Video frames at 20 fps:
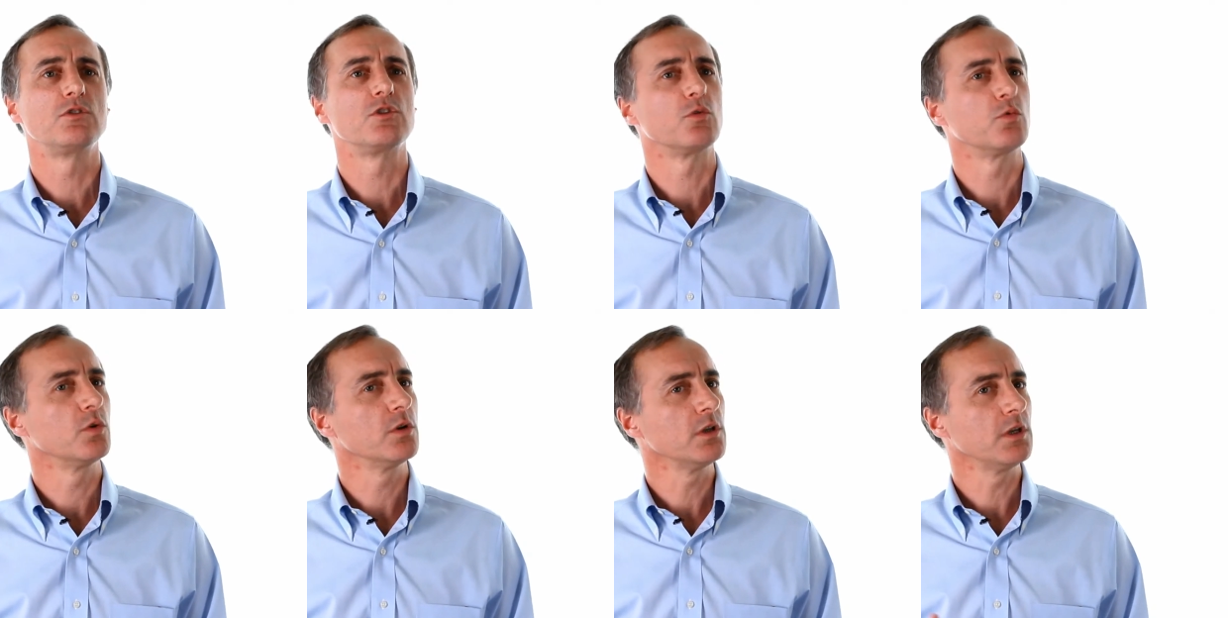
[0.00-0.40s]

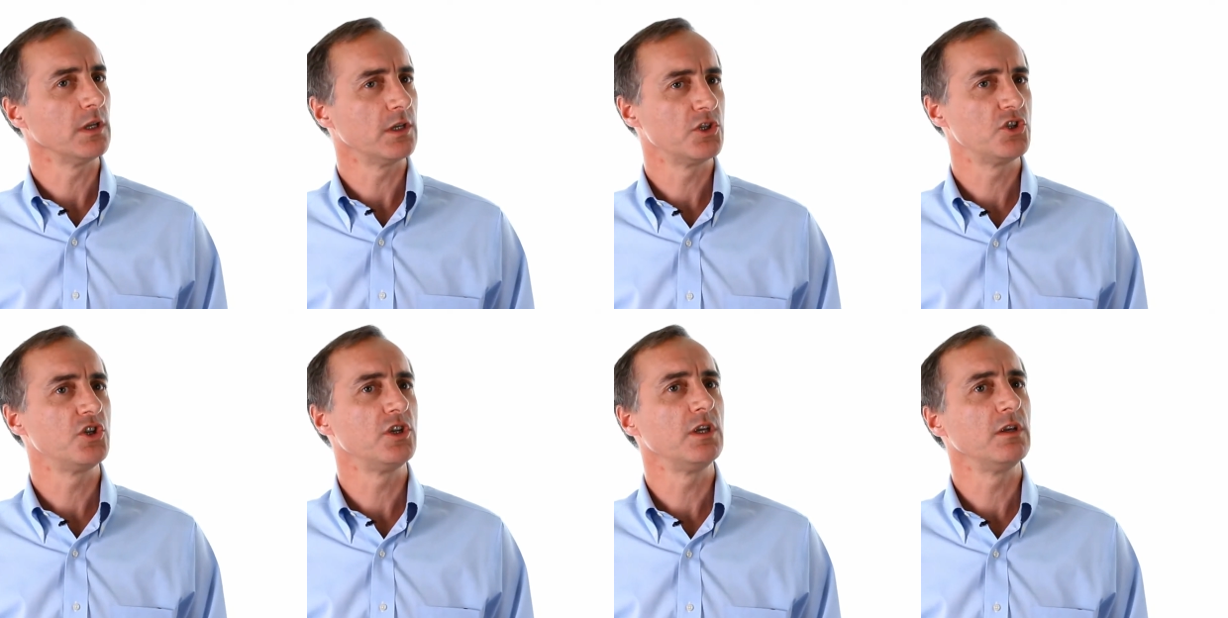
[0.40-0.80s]
to really
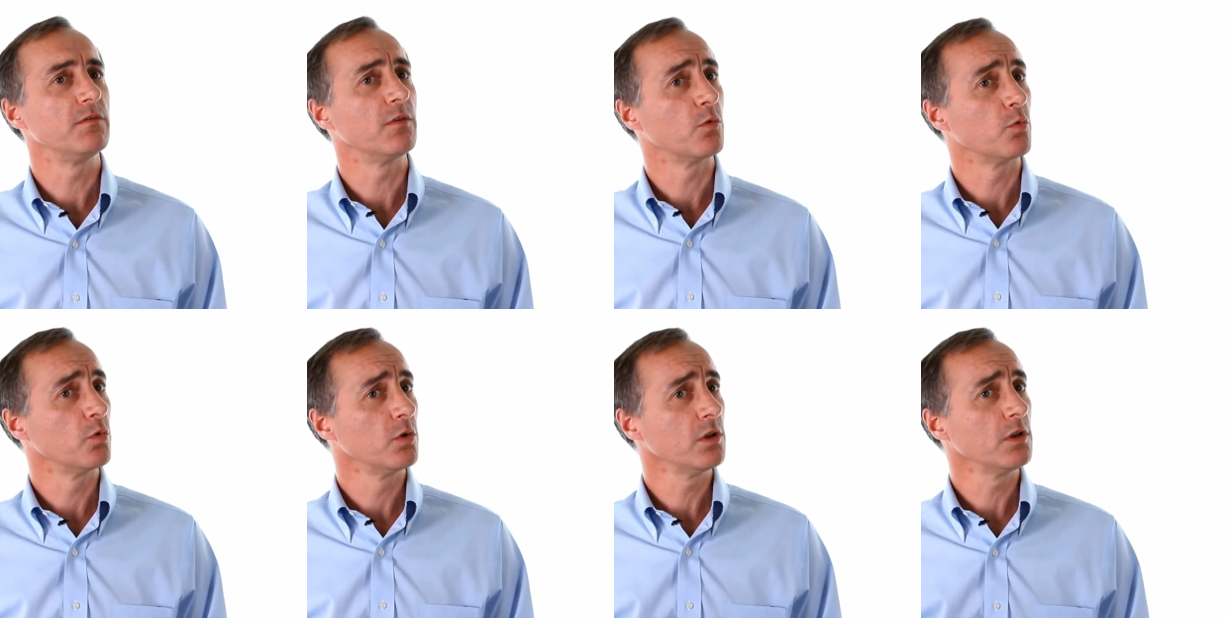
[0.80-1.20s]
achieve
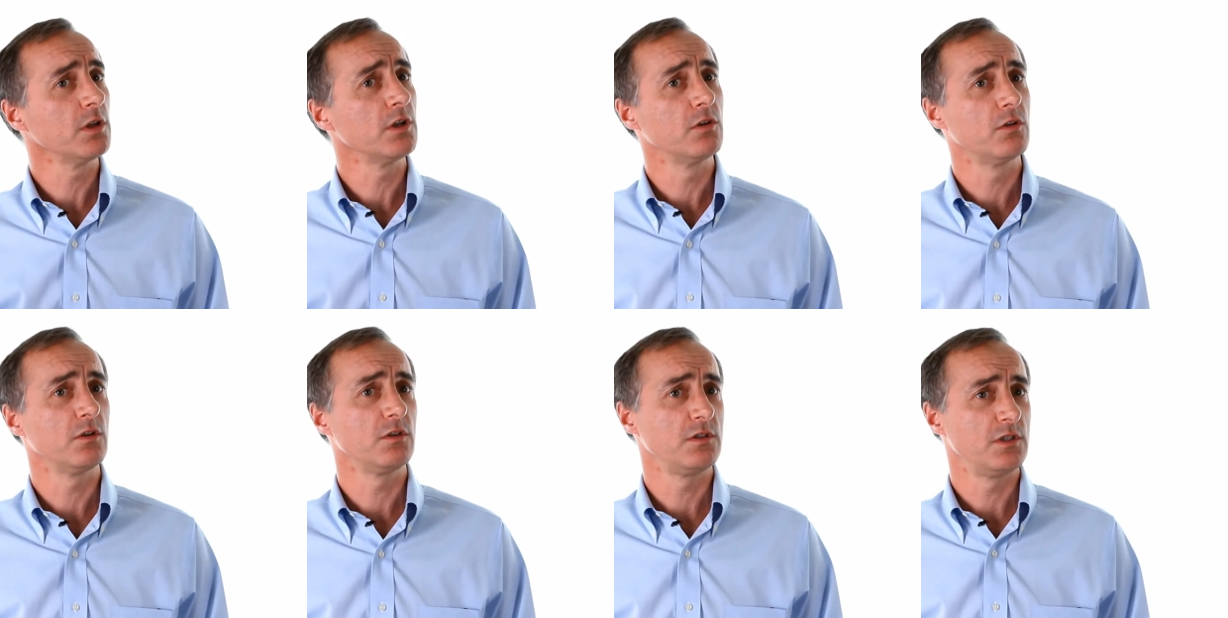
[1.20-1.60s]
a really
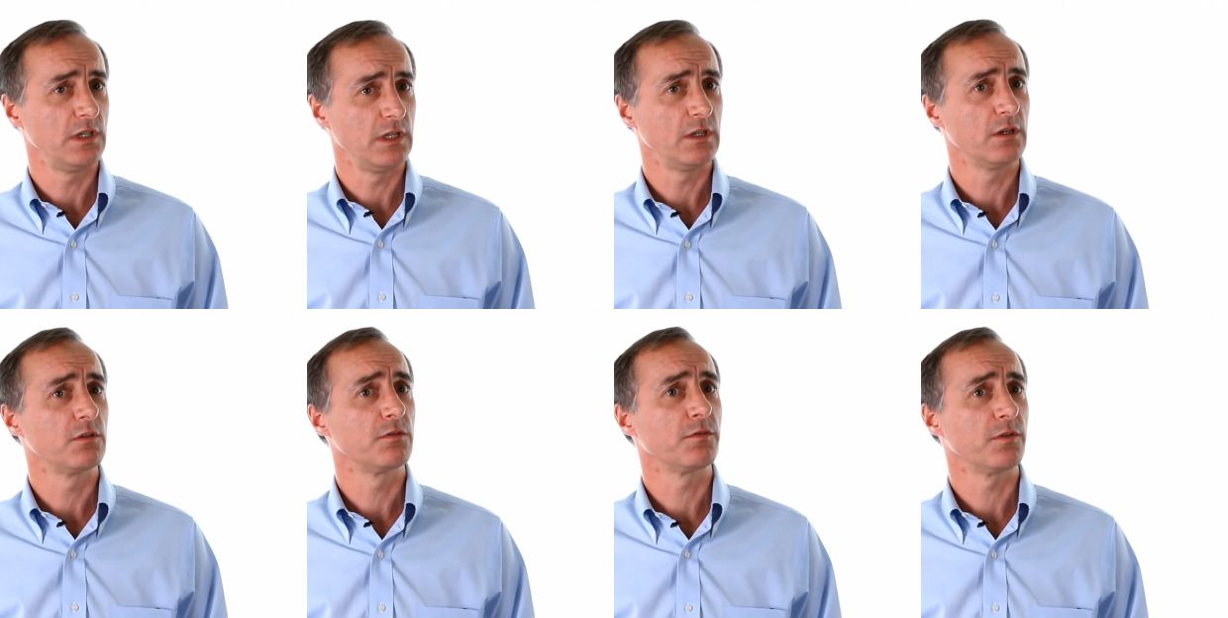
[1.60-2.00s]
good
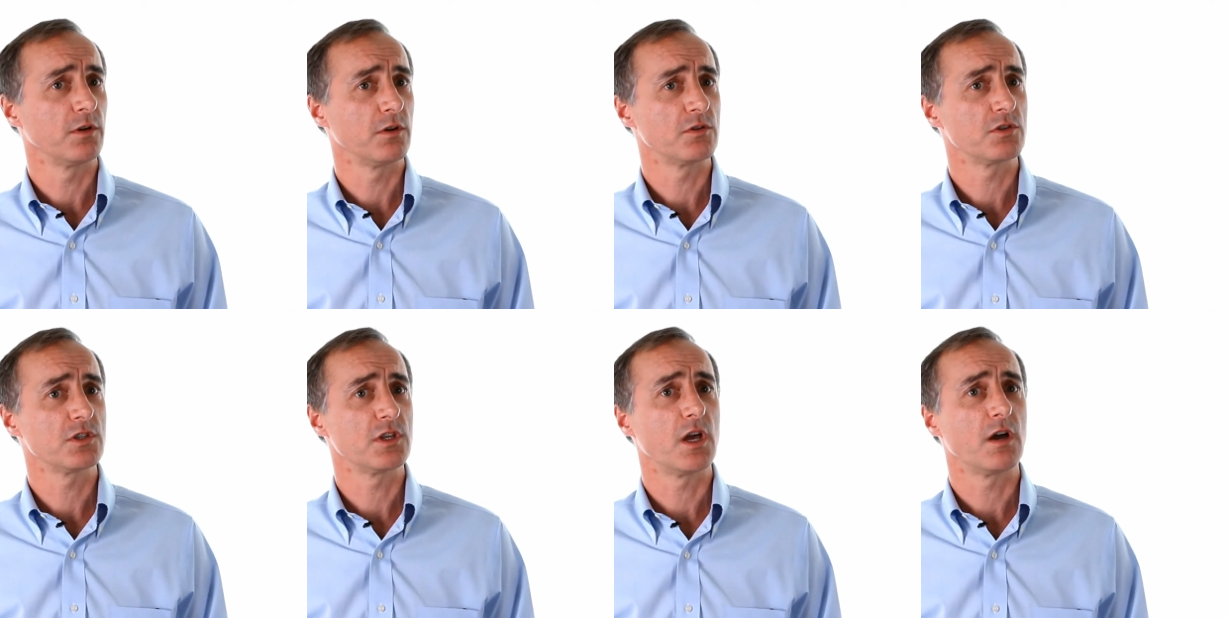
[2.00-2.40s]
deal for
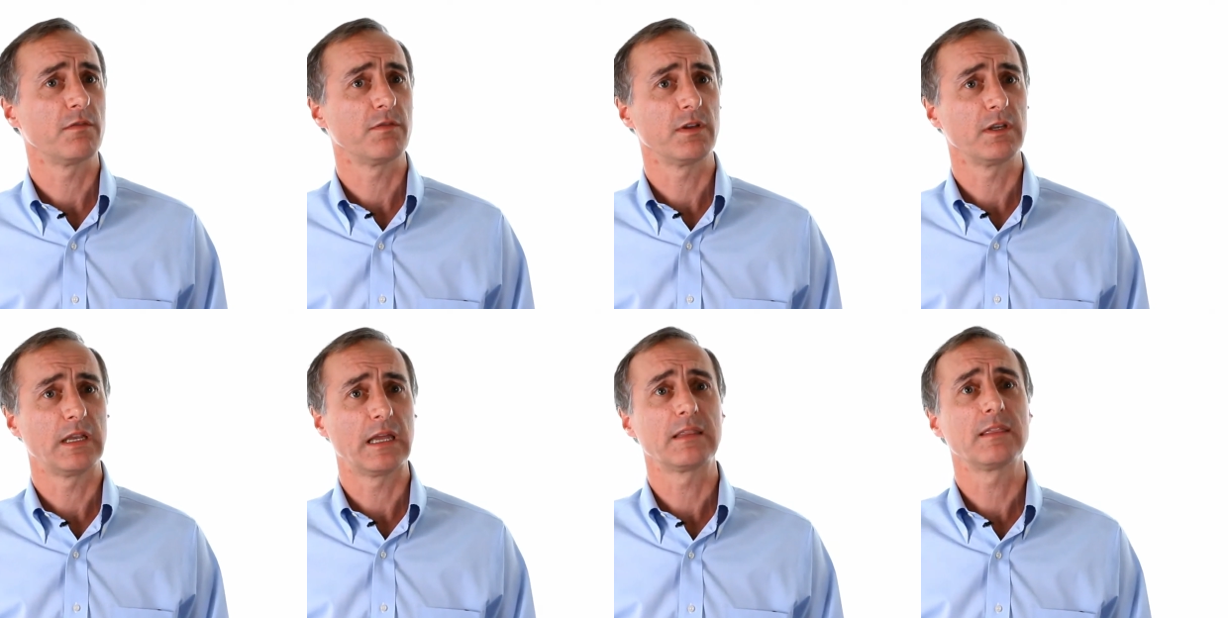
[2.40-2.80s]

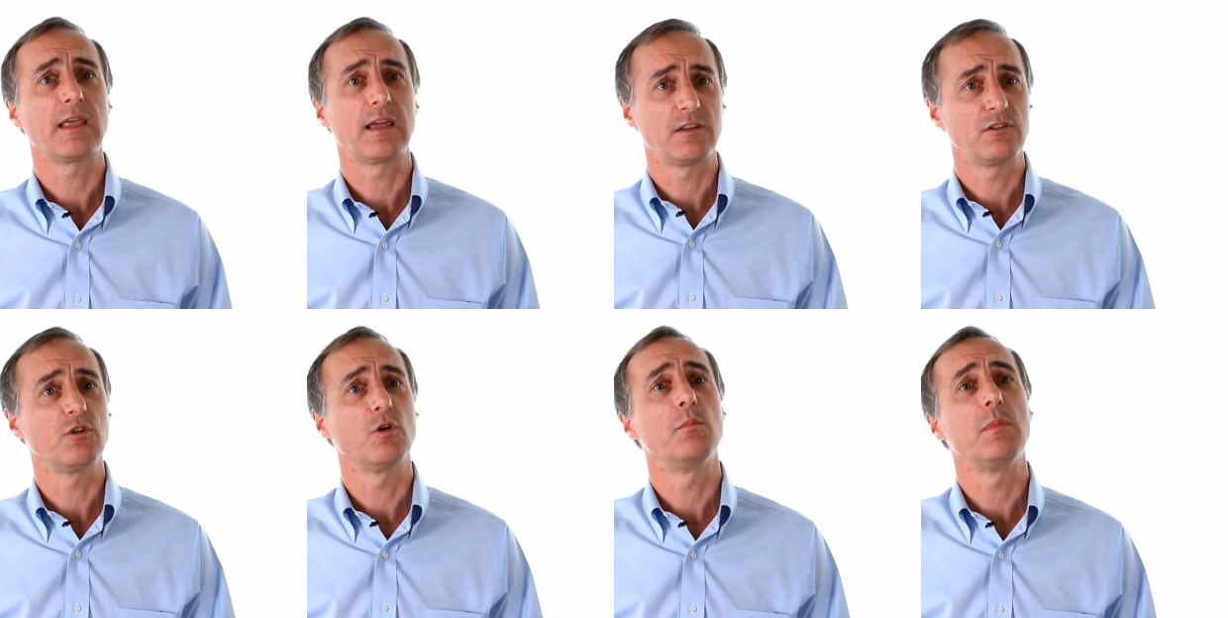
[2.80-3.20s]
yourself and get
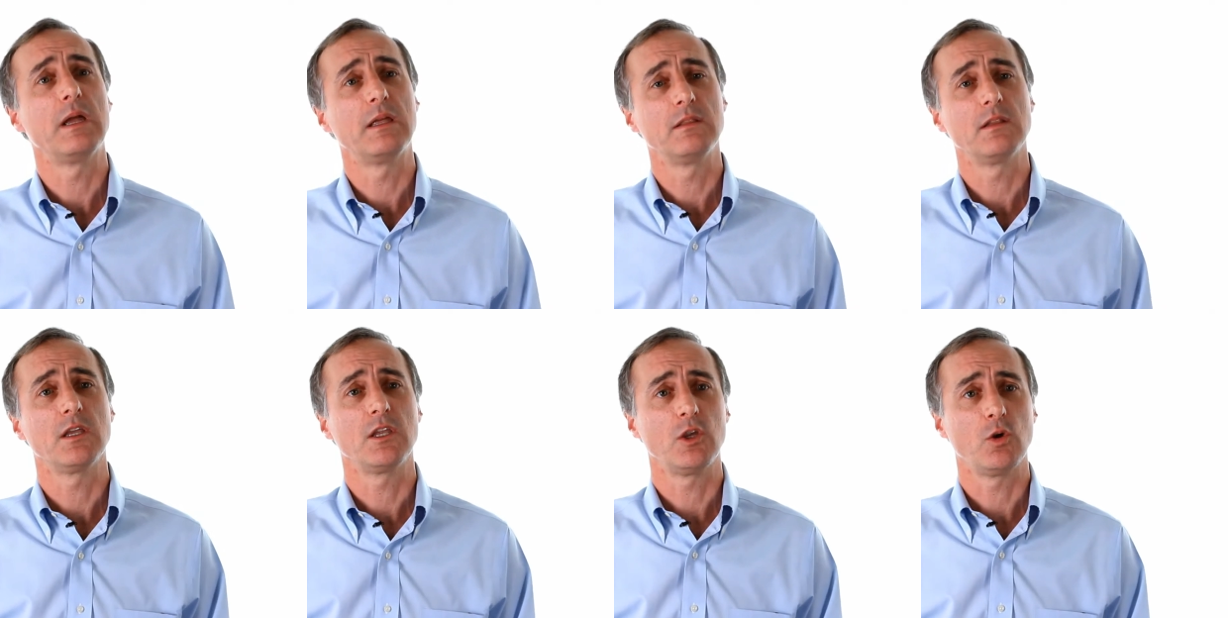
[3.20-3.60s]
that
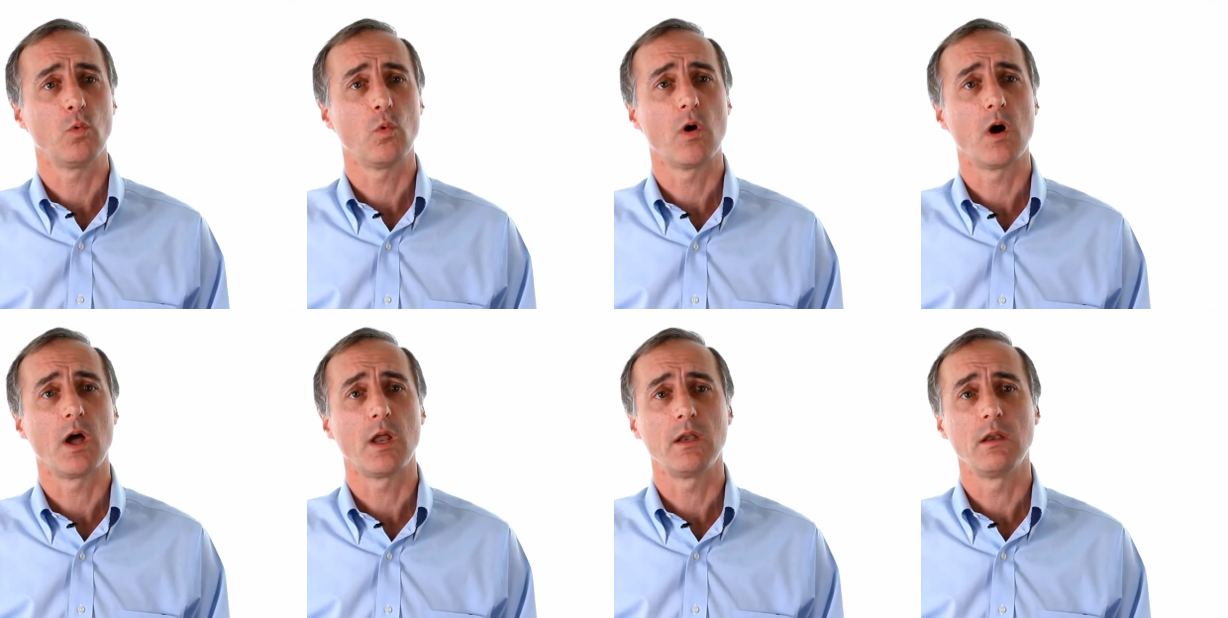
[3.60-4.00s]
domain that you
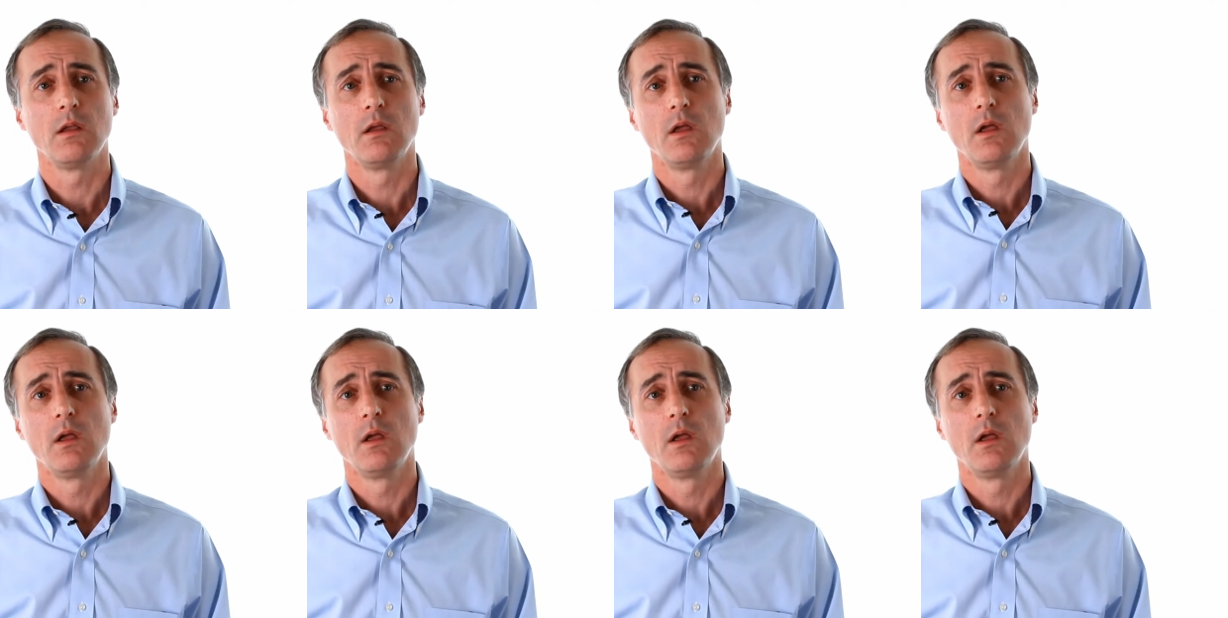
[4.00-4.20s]
want.